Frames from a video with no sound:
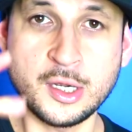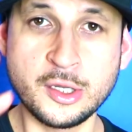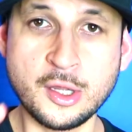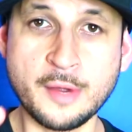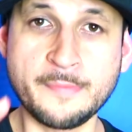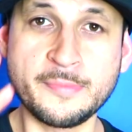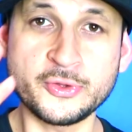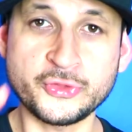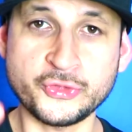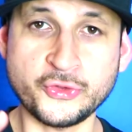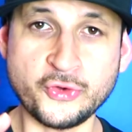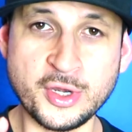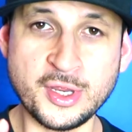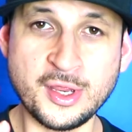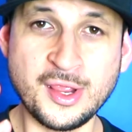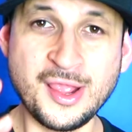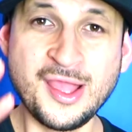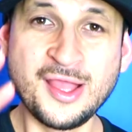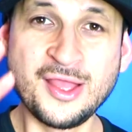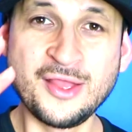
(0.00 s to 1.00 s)
Number
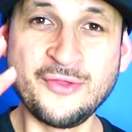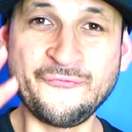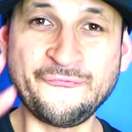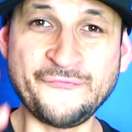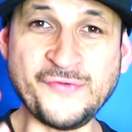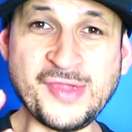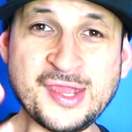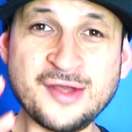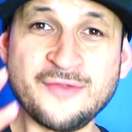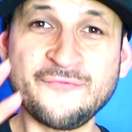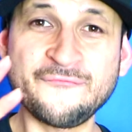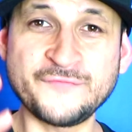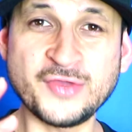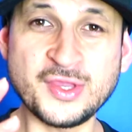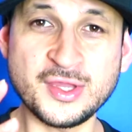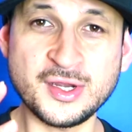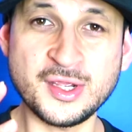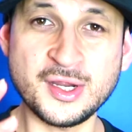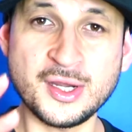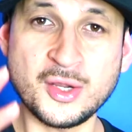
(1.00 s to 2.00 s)
three, feet
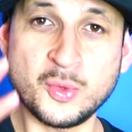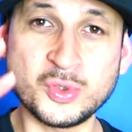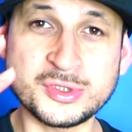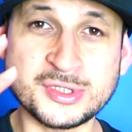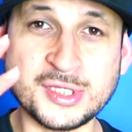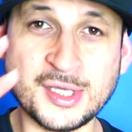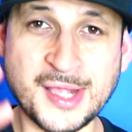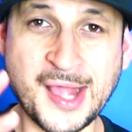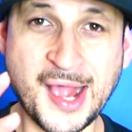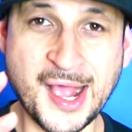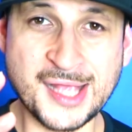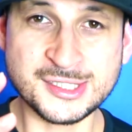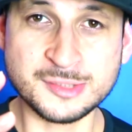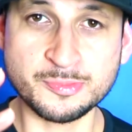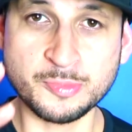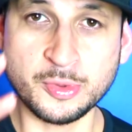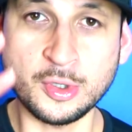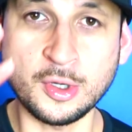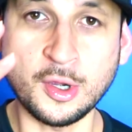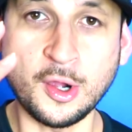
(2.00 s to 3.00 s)
fitted with the
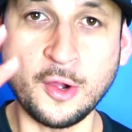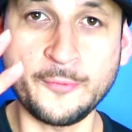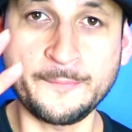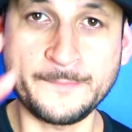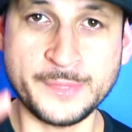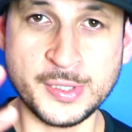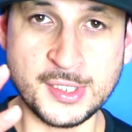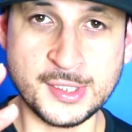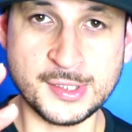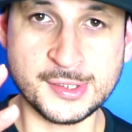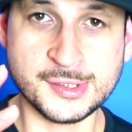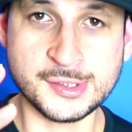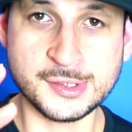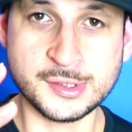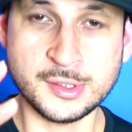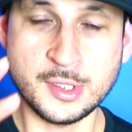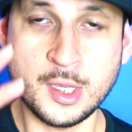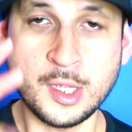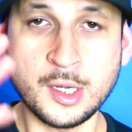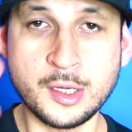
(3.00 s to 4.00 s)
gospel of peace.